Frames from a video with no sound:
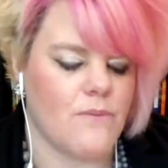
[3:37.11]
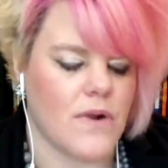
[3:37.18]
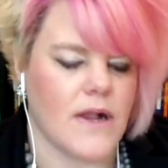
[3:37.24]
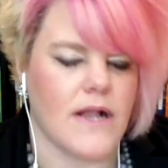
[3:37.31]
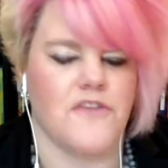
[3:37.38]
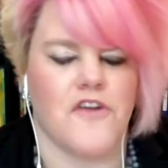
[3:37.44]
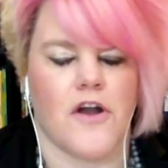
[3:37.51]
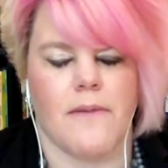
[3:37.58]
we're going
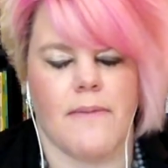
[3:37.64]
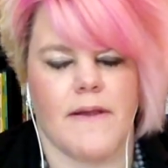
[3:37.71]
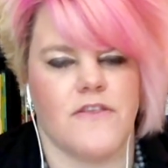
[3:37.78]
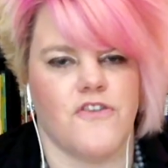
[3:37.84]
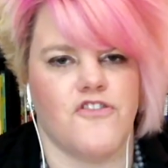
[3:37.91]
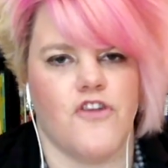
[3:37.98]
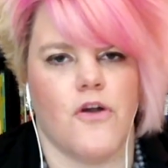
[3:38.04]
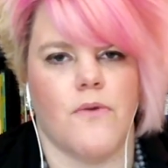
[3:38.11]
to talk about the
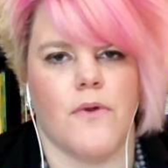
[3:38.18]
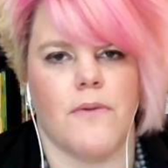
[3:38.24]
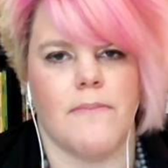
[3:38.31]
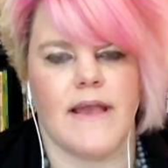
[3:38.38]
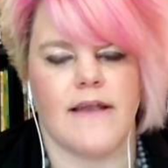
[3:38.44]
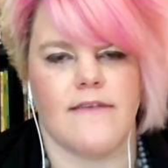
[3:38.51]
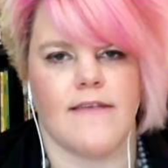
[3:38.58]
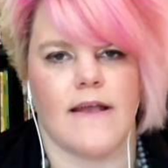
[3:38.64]
showroom
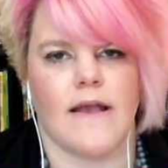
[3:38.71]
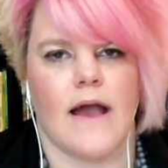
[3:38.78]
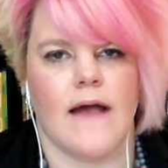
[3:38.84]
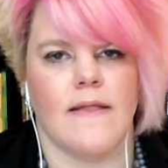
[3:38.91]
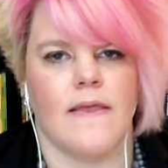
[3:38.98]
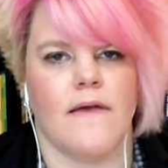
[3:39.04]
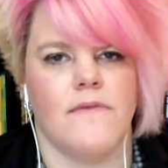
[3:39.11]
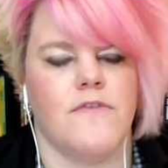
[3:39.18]
because I love,